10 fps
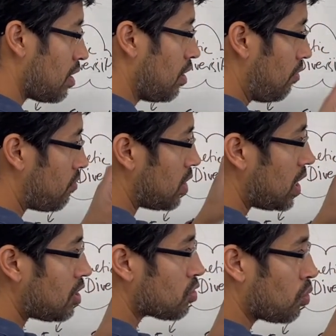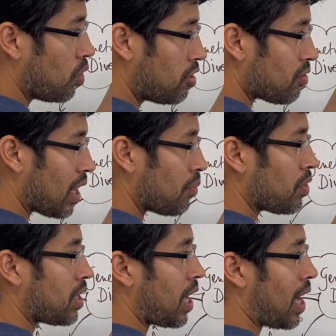for each quadrat, we're
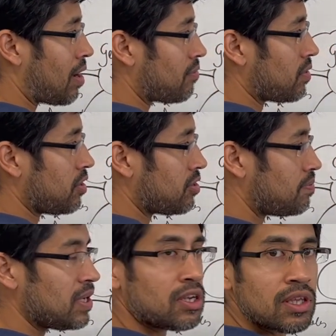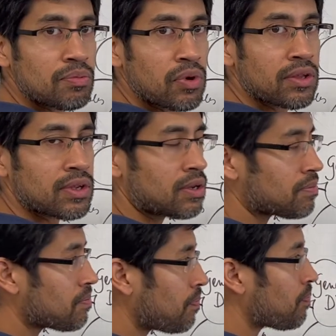going to have species present,
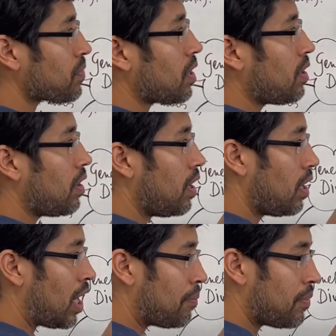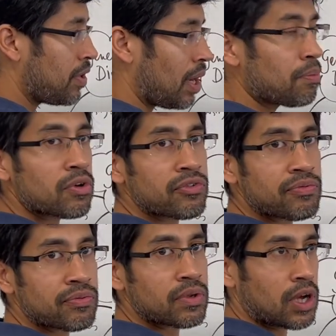number of
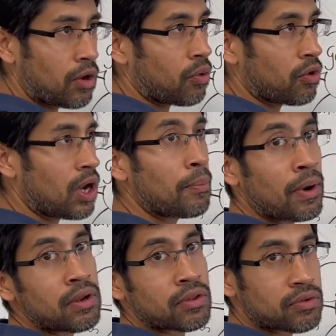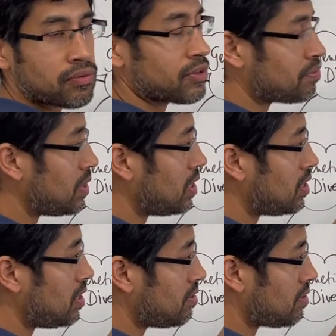or abundance of the
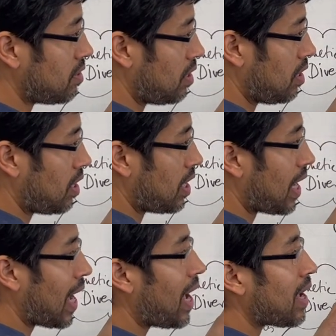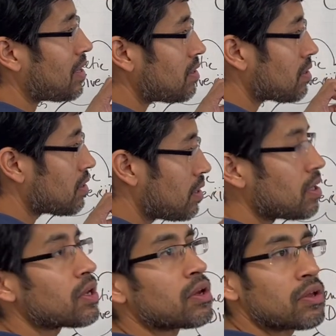species, and
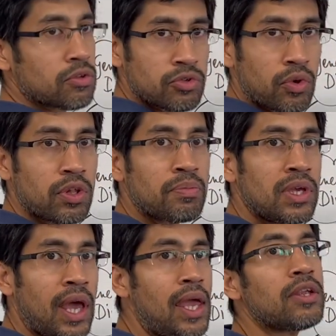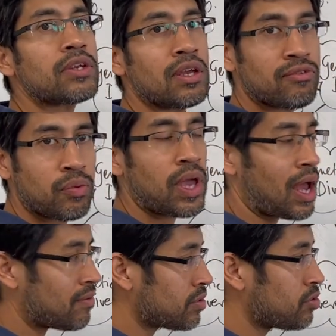soil pH if we
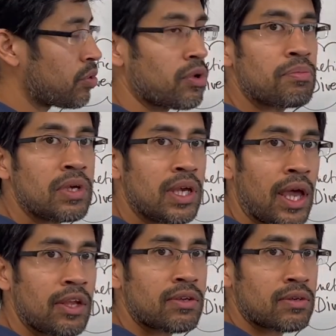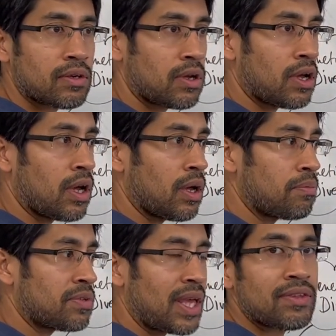have a soil pH
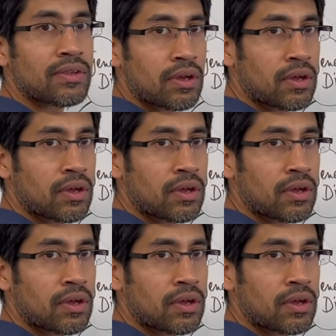sensor.